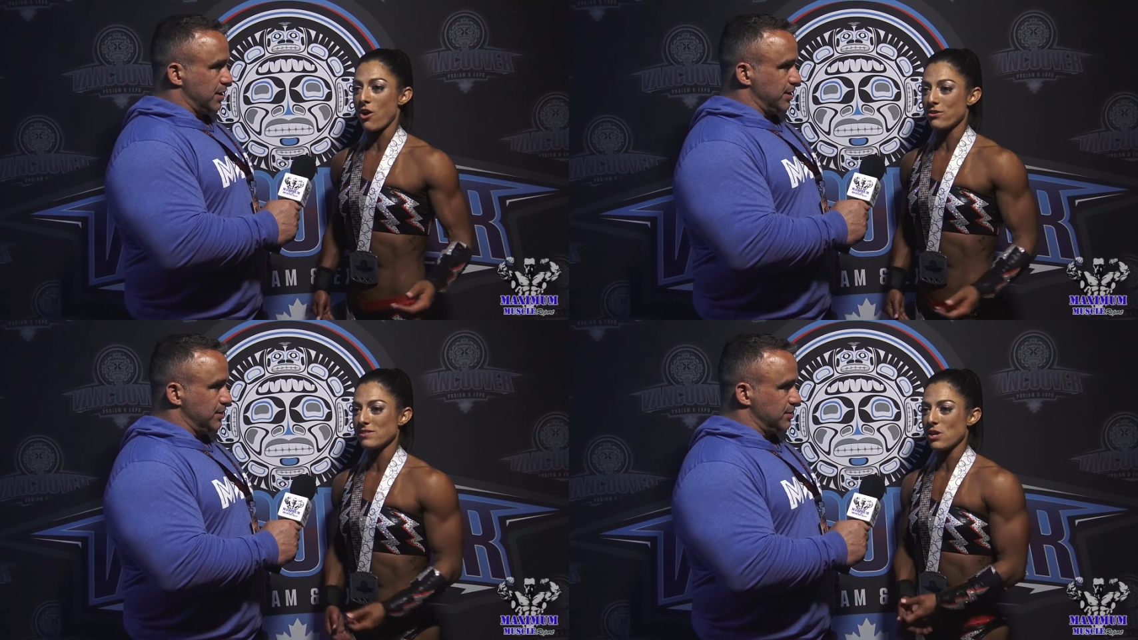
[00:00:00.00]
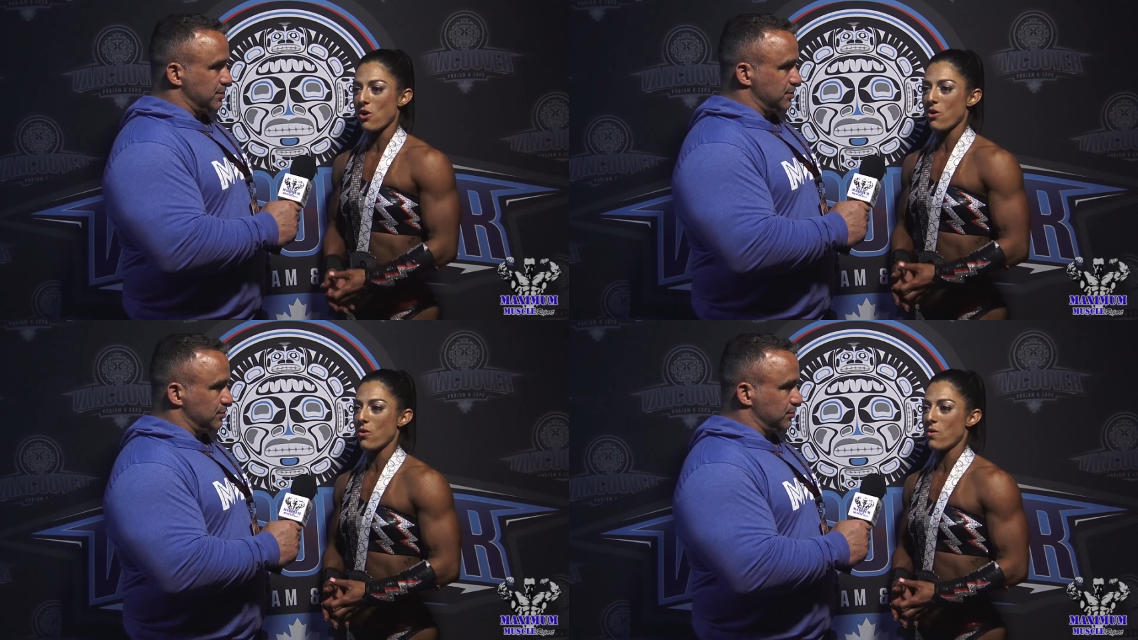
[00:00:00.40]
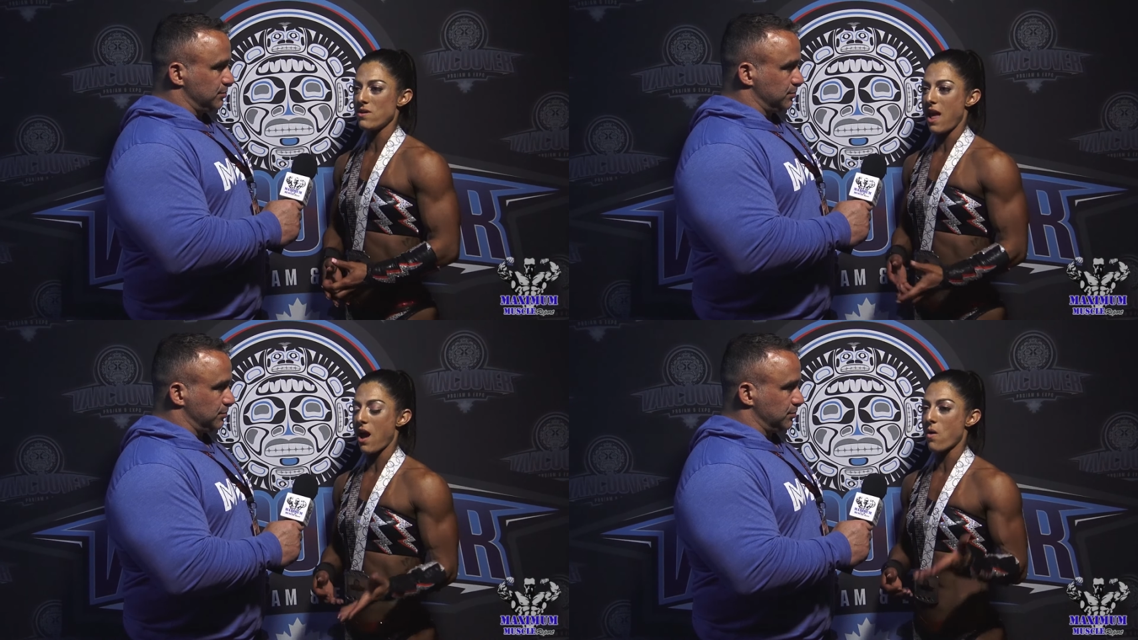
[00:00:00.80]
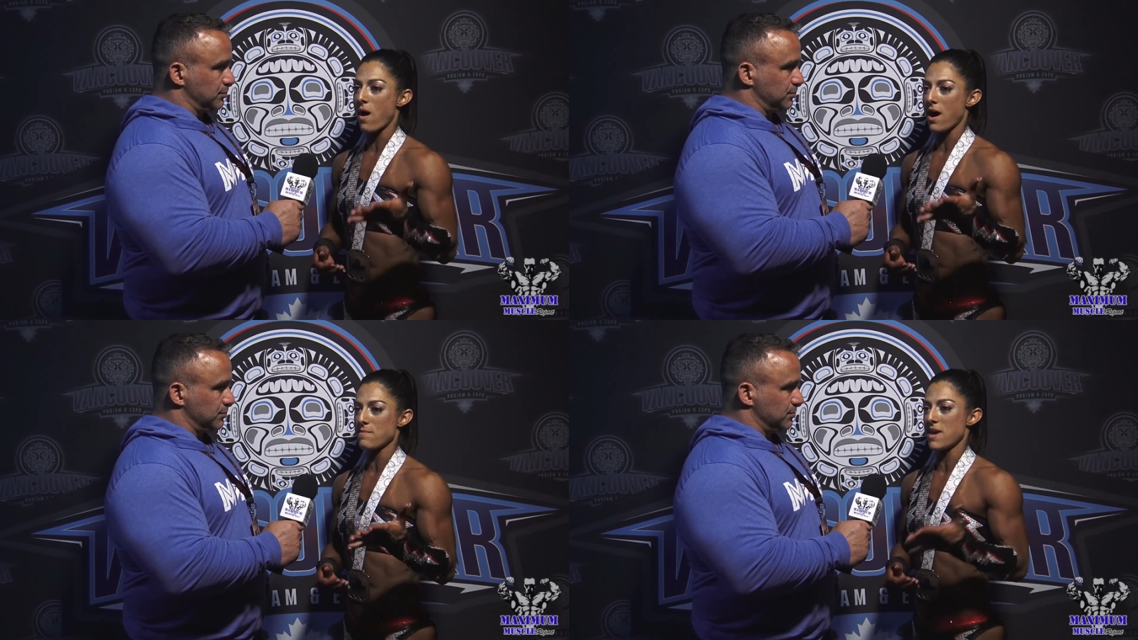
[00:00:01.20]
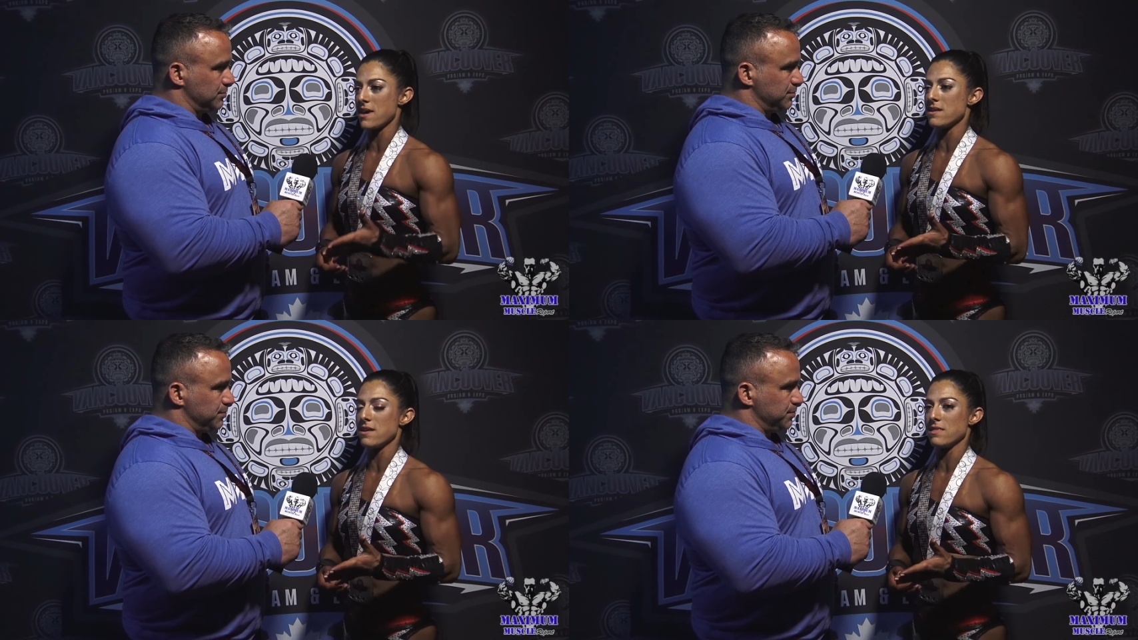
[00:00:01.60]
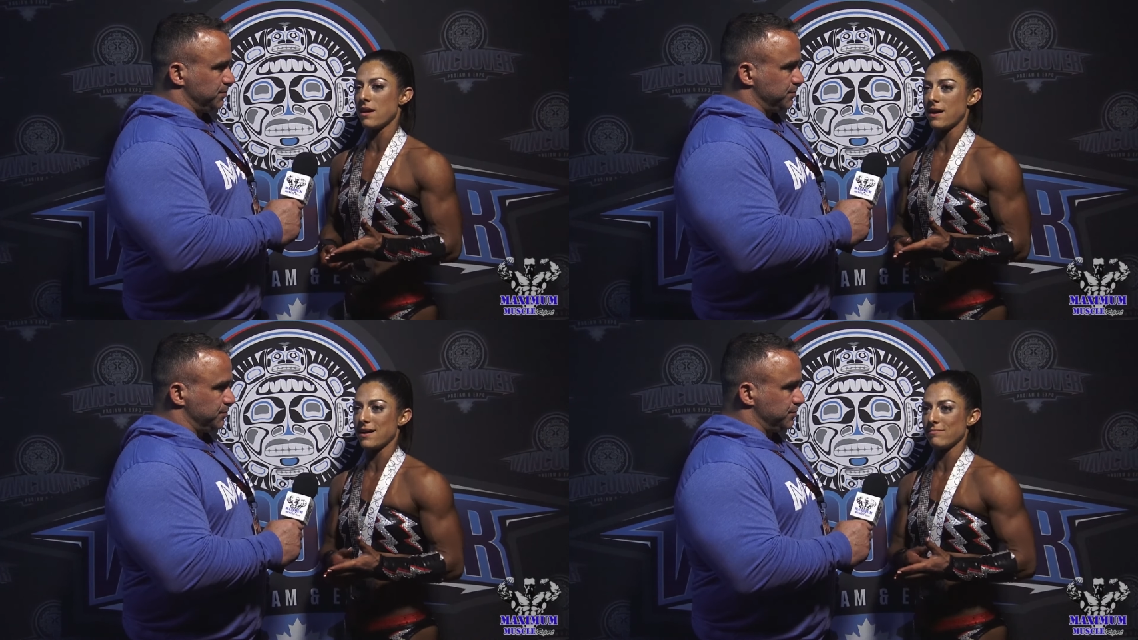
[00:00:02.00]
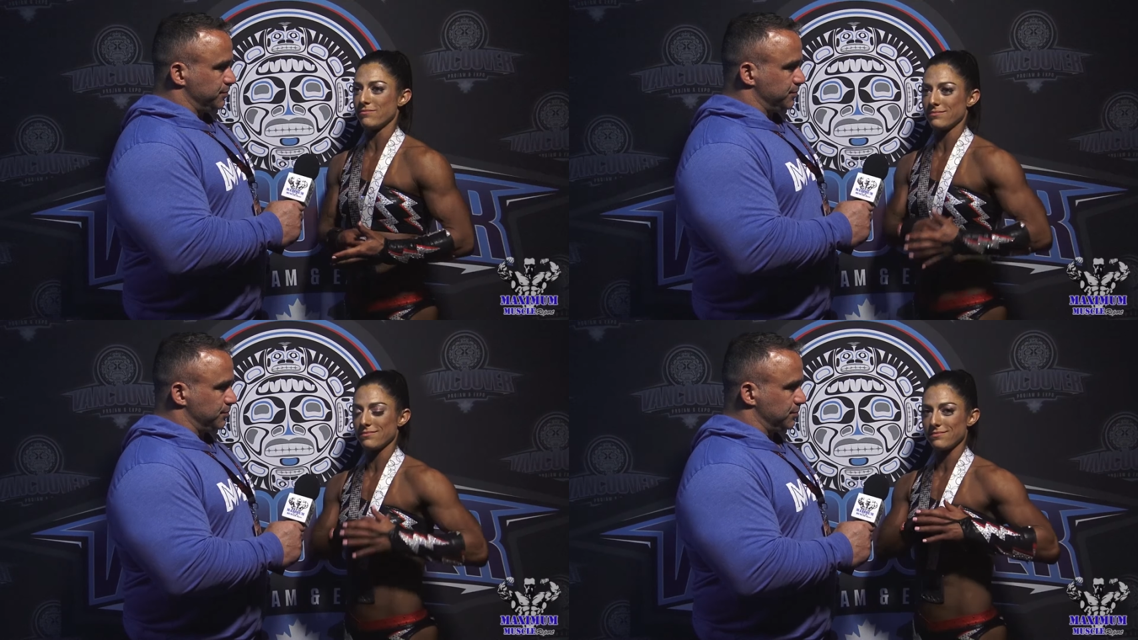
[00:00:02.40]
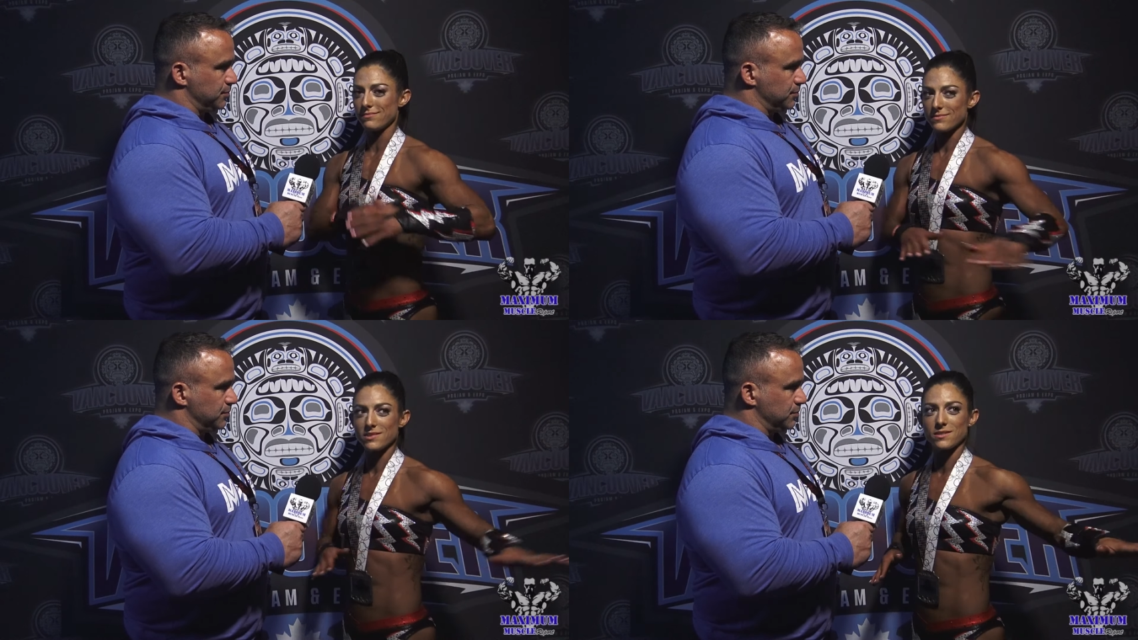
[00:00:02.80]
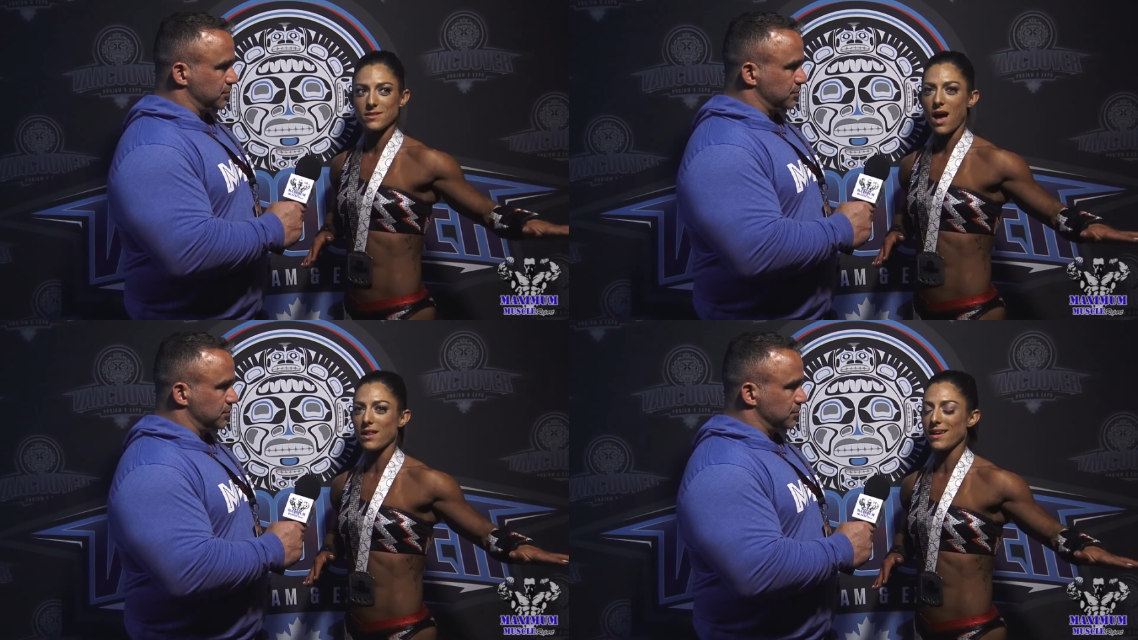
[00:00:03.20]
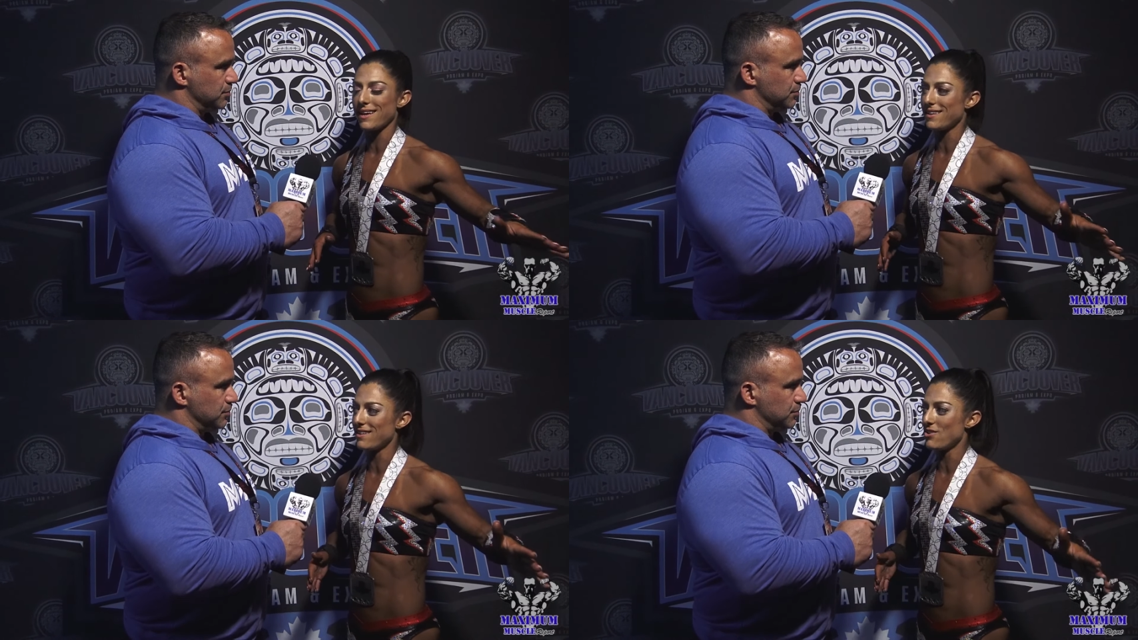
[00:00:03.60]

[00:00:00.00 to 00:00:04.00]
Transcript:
Speaker 1: also now I'm in um, solid.